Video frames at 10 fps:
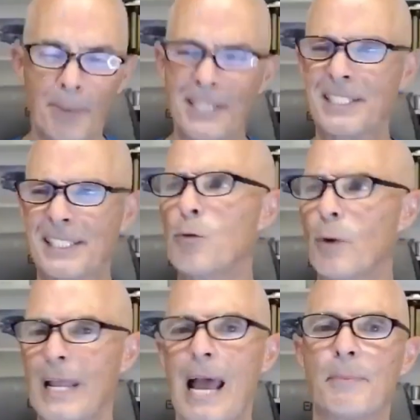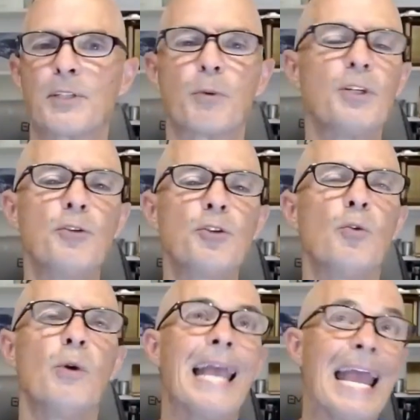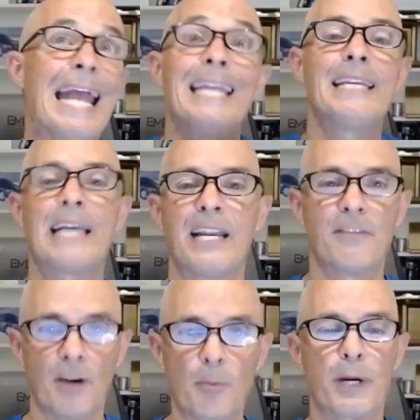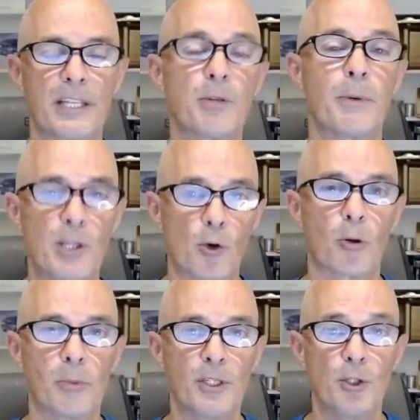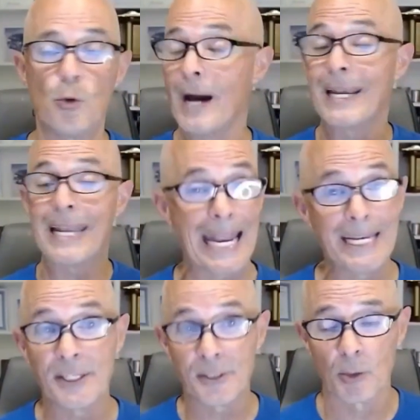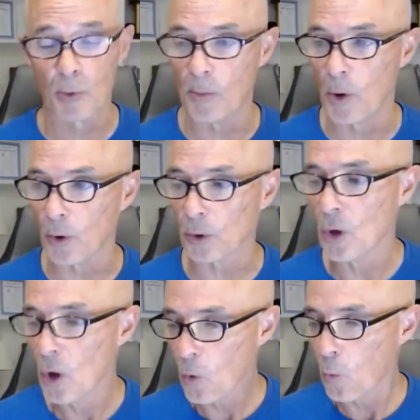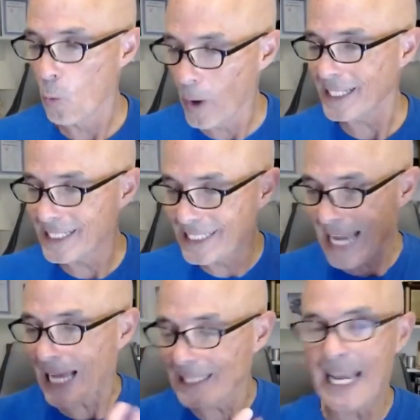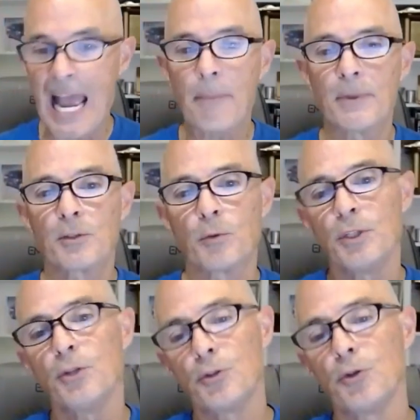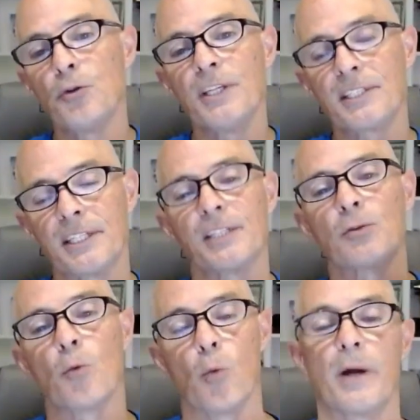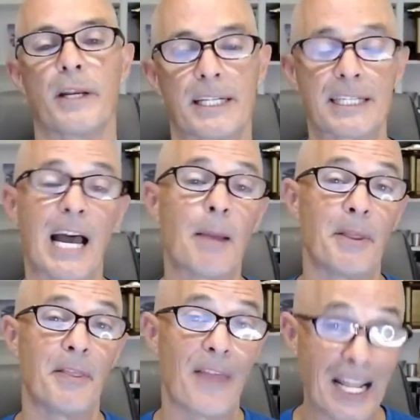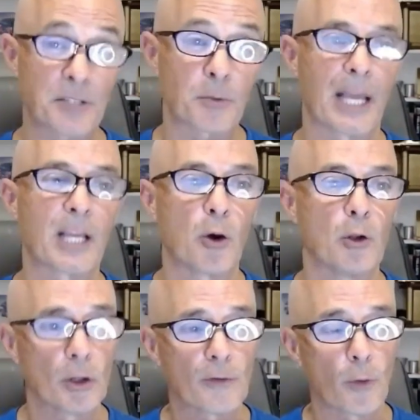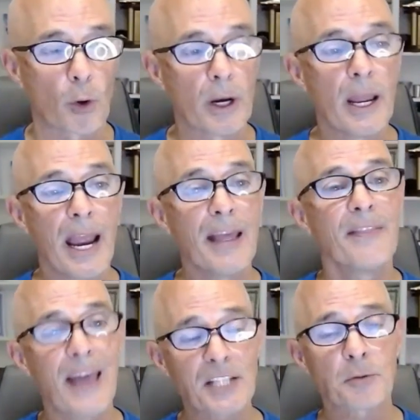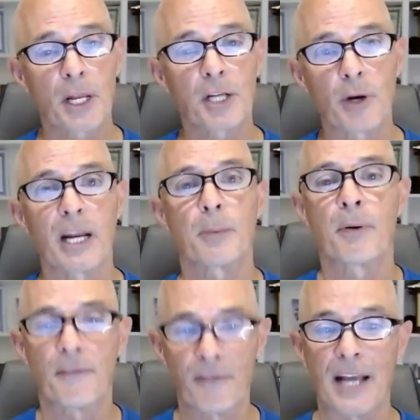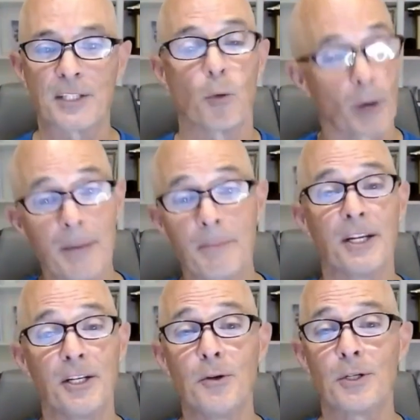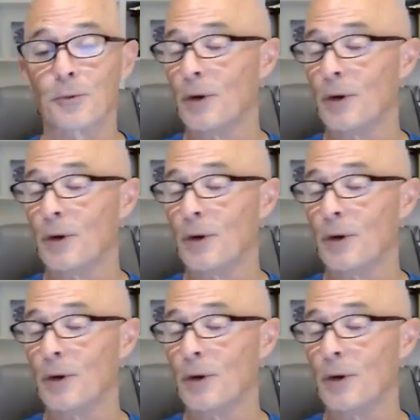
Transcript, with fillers: Basically, what happens when you do any kind of upgrade that we normally do on any turbo motor what exactly happens when you do these things one at a time. And that's what I go look for. And that's what I try to provide. So what I'm going to do is